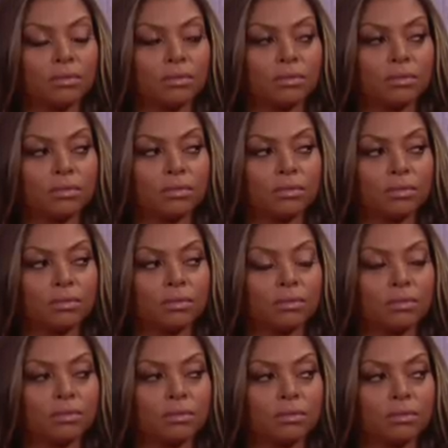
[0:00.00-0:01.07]

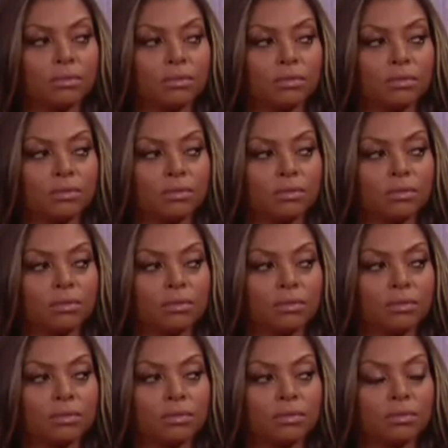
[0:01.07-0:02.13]

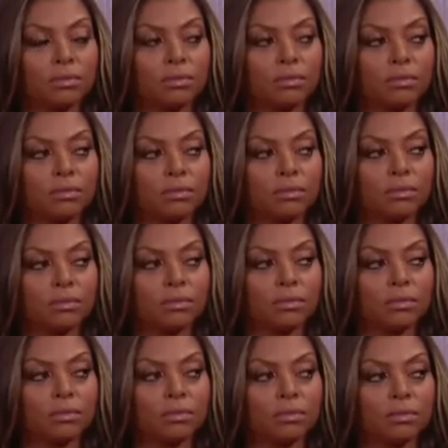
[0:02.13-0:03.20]

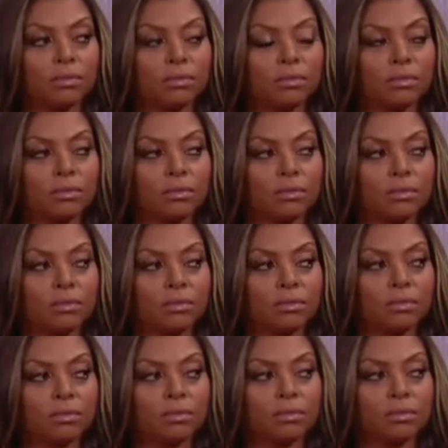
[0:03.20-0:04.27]

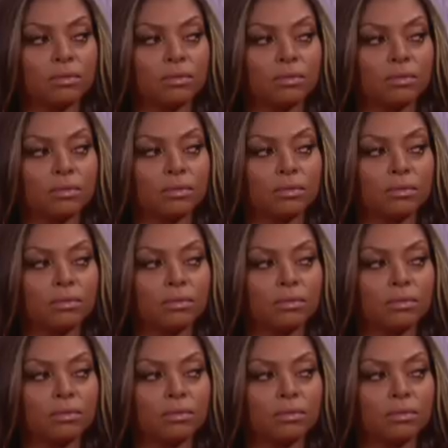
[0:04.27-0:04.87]
(silent)